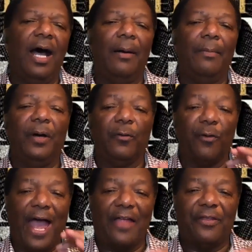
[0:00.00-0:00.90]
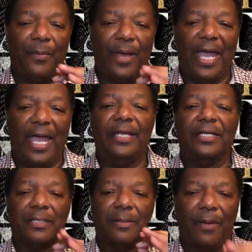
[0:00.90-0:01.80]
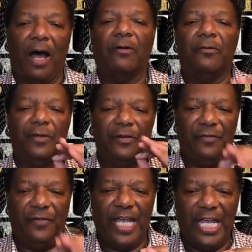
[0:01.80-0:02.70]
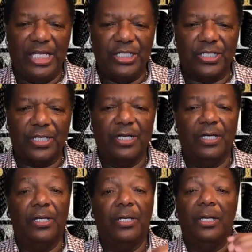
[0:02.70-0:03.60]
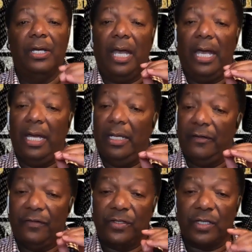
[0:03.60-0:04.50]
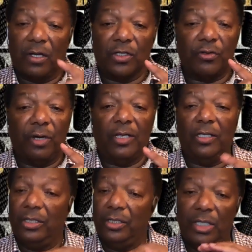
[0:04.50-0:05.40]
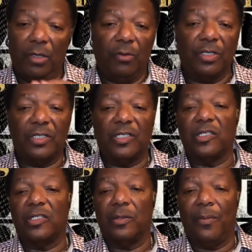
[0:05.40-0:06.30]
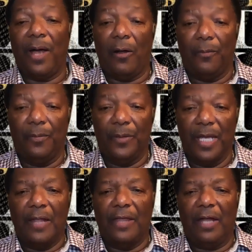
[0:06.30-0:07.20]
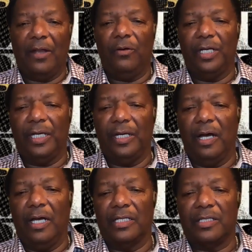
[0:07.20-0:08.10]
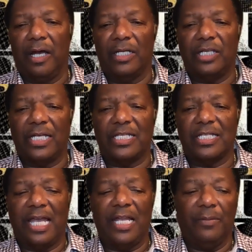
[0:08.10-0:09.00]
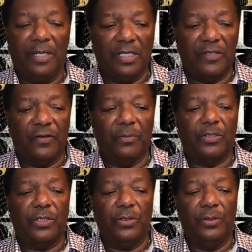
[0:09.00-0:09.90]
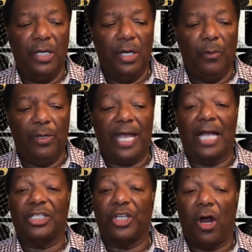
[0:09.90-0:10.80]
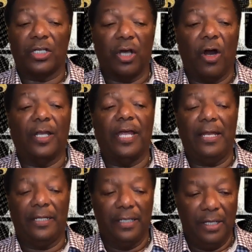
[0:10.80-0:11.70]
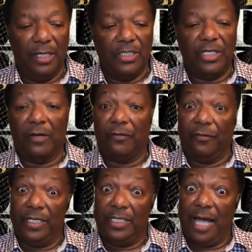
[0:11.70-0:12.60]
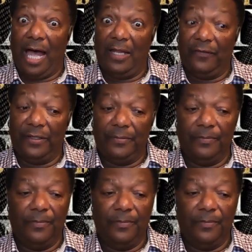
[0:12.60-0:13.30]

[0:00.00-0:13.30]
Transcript: But Wrath of Man is about revenge. And if you saw the trailer, you know what this is about. Not only is Jason Statham in this film too, we got Josh Hartnett, Jeffrey Donovan,